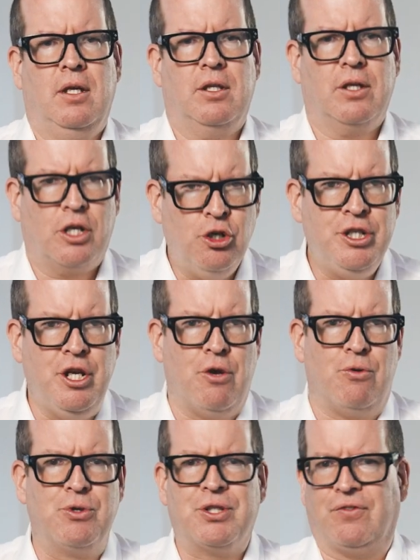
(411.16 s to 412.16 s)
The good
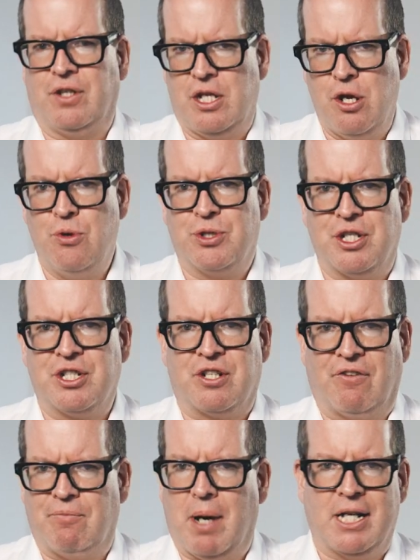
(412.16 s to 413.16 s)
news for users
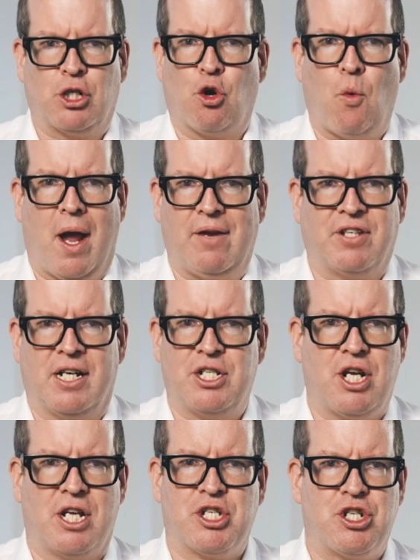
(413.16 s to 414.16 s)
of microwave
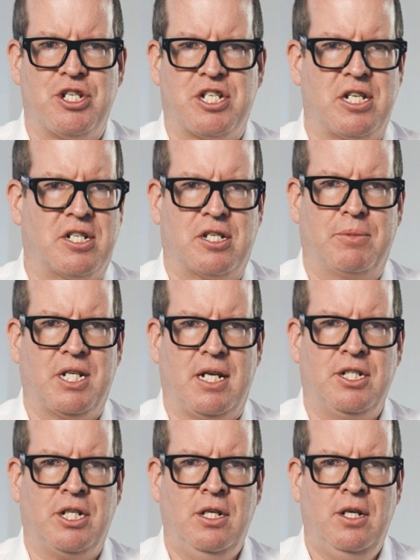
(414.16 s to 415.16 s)
digestion systems
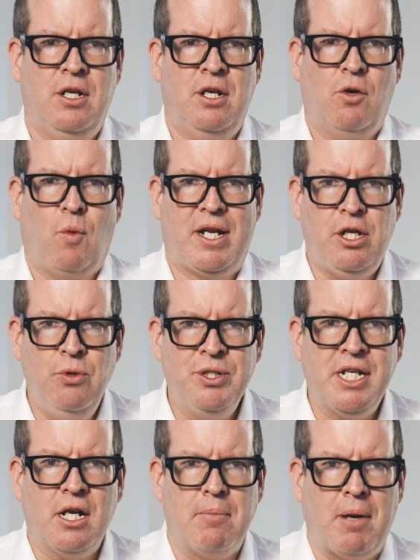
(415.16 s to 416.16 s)
is, when
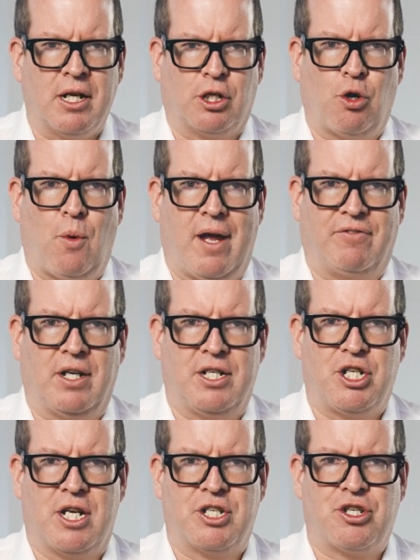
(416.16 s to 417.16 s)
using a microwave
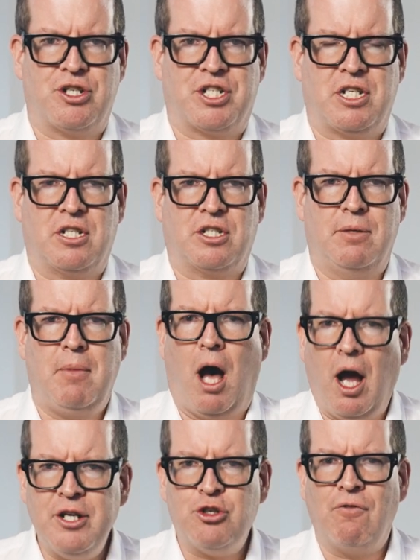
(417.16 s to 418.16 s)
digestion system,
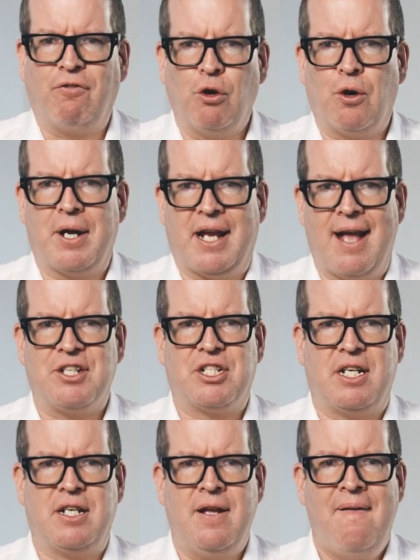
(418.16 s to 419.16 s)
hydrofluoric
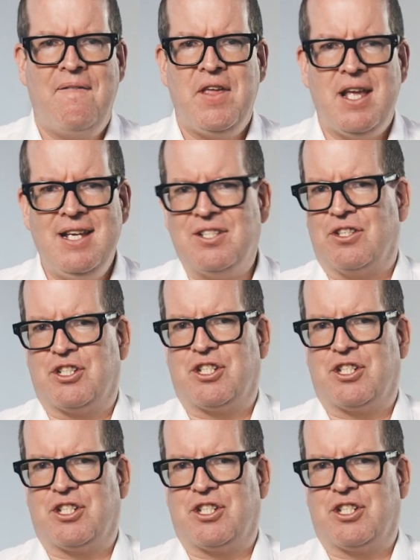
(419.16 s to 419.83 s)
acid isn't